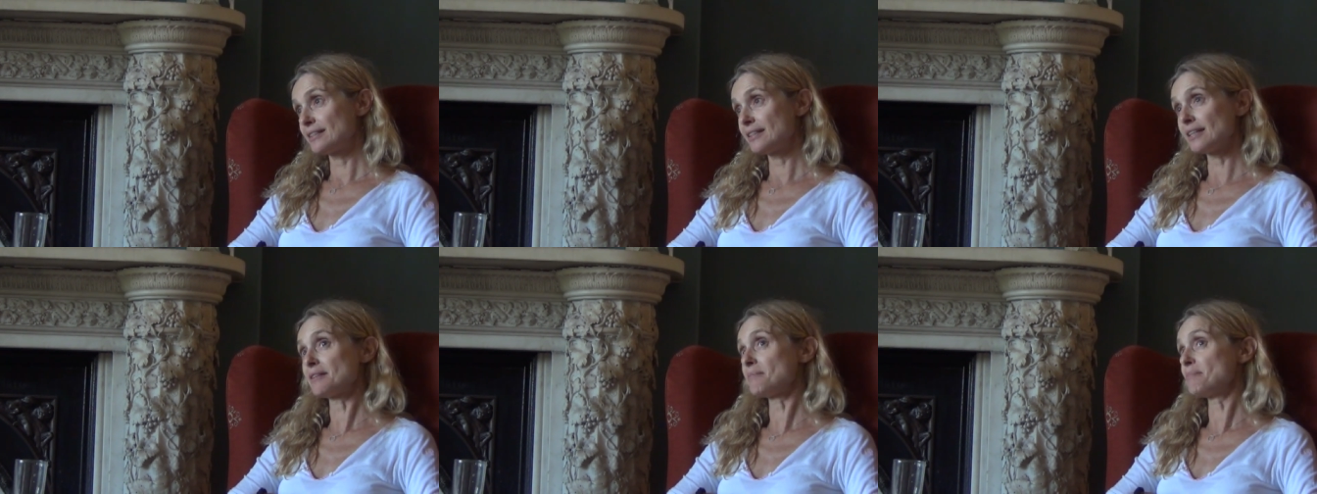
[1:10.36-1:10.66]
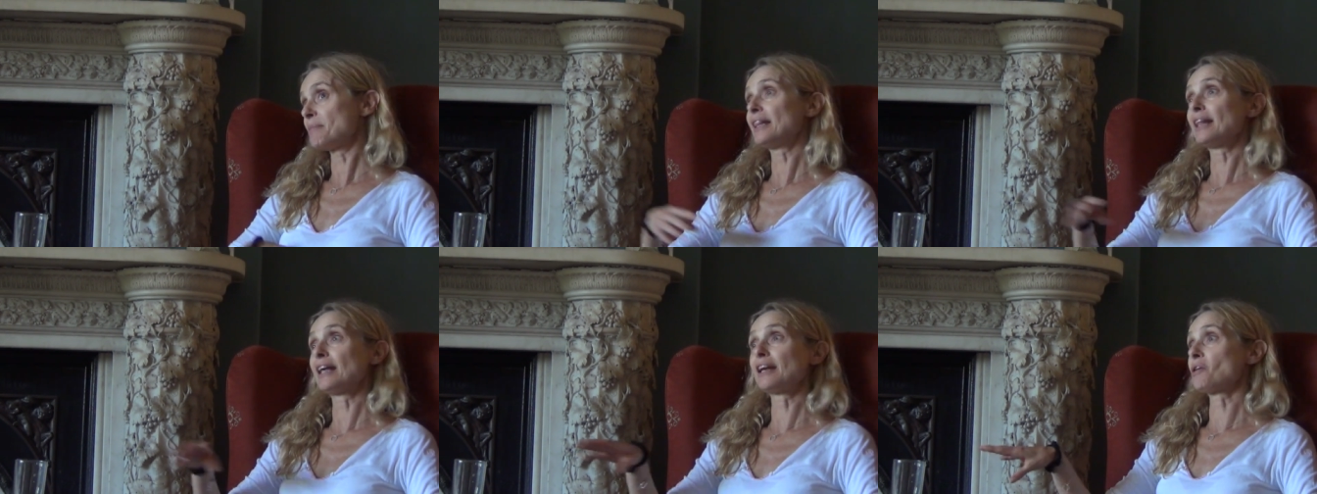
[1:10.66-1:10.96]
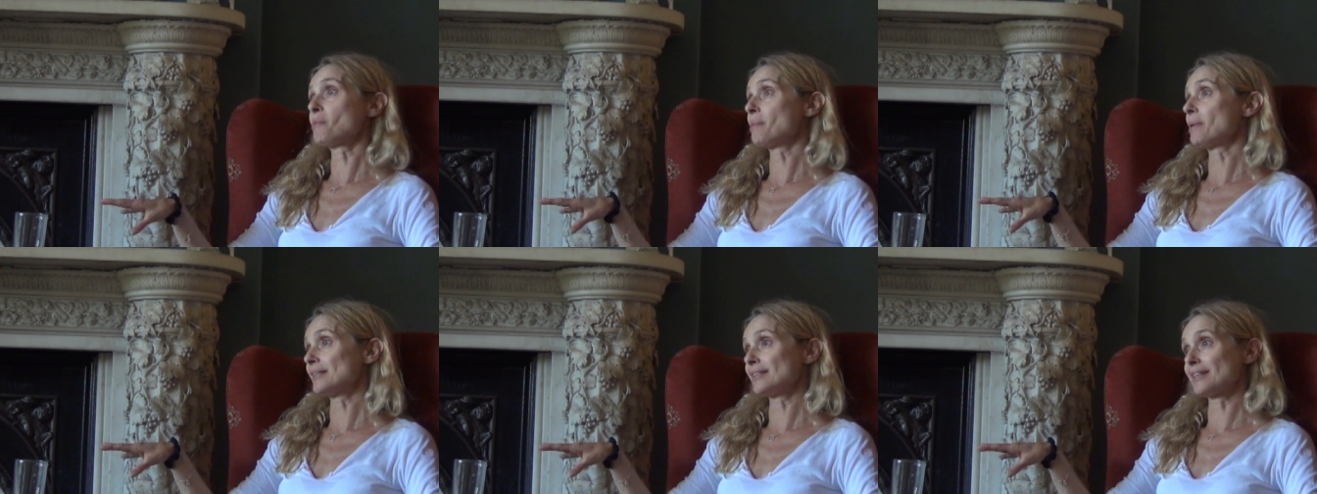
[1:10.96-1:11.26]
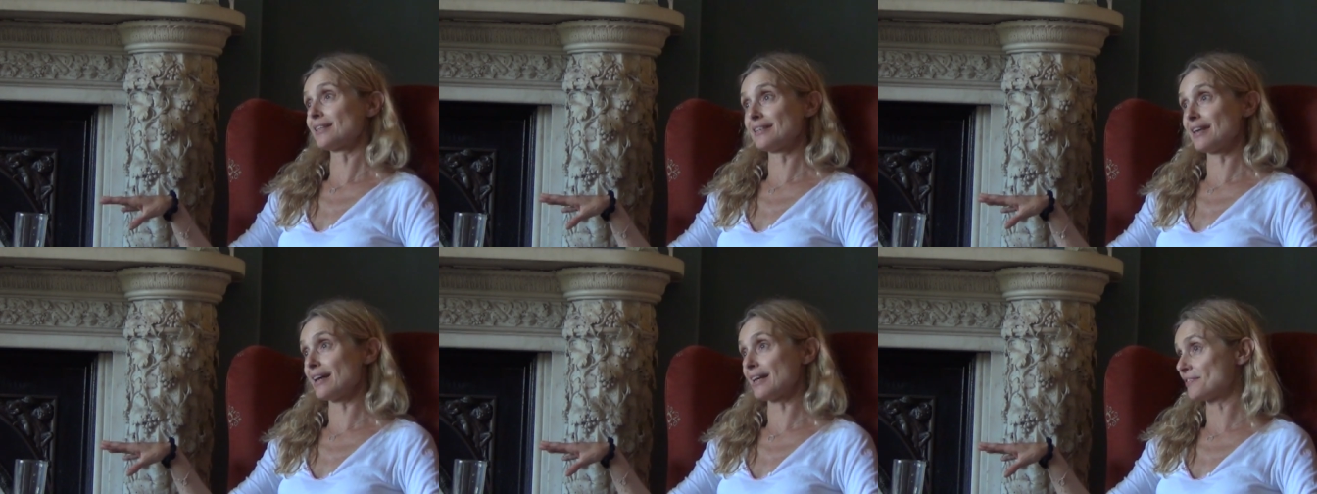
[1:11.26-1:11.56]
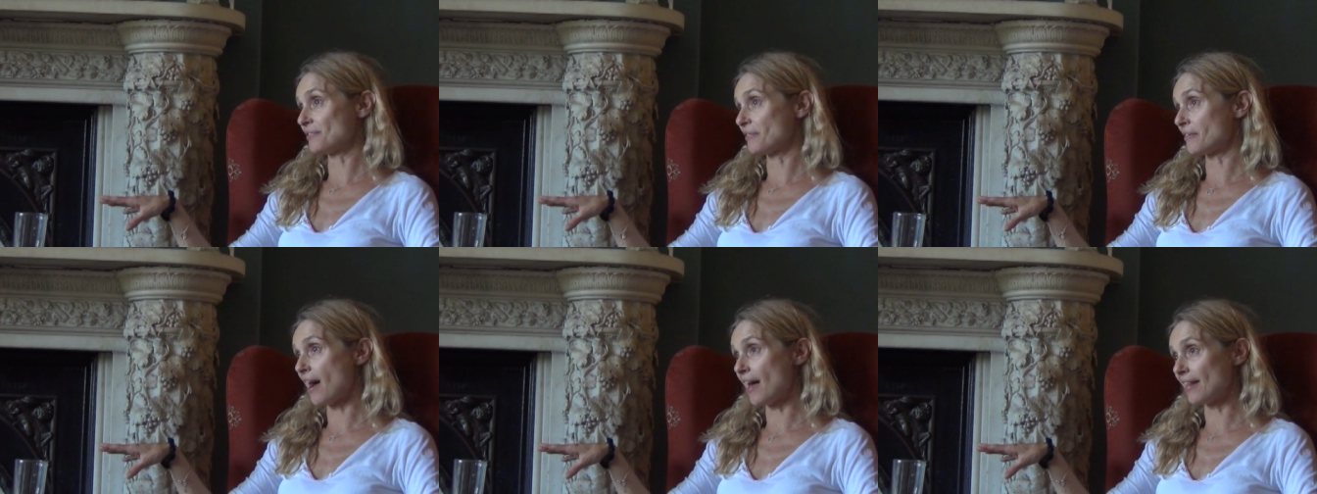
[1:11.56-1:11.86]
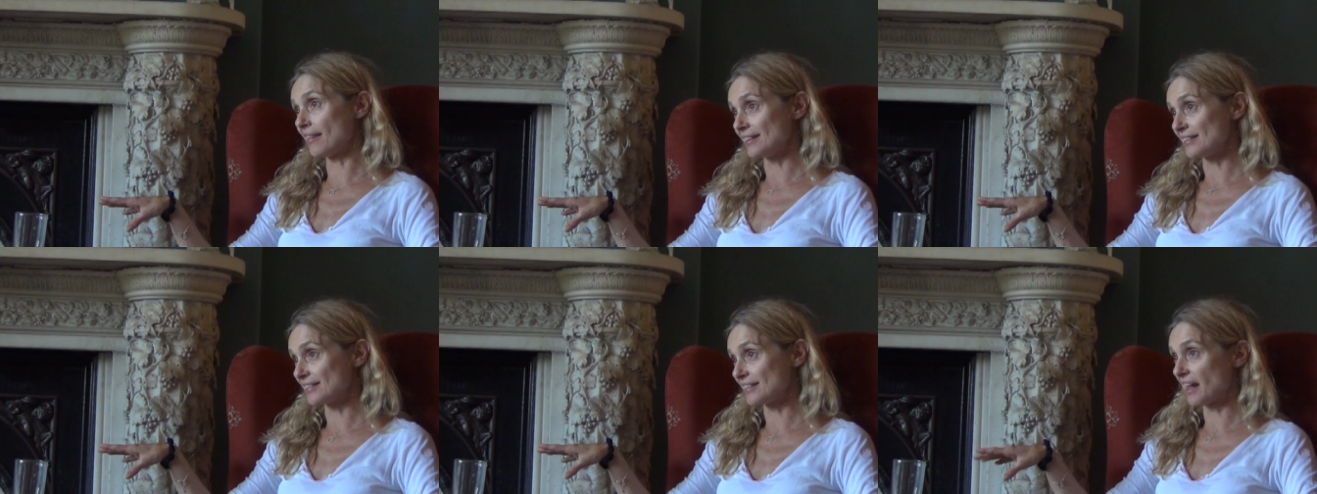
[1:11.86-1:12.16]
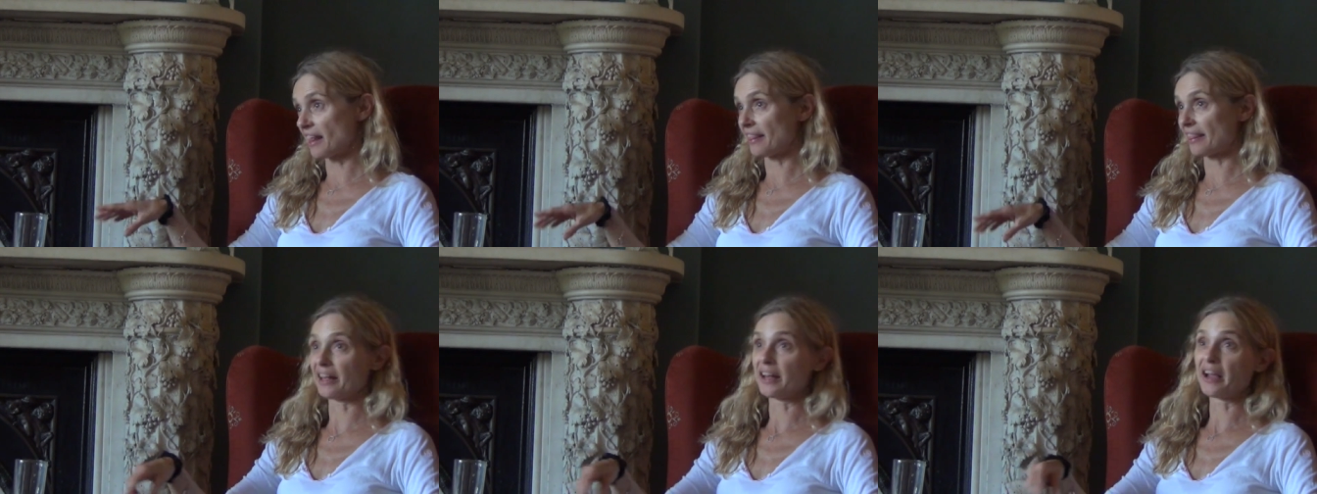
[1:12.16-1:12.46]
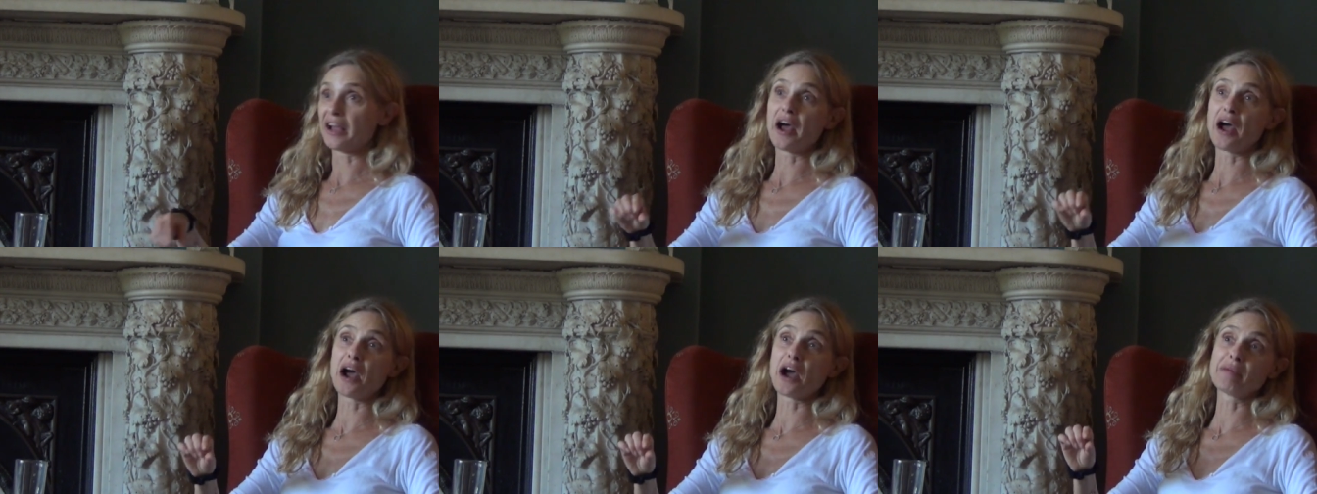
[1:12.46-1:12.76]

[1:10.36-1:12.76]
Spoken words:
Doesn't mean that it'll be a success for others and they'll think,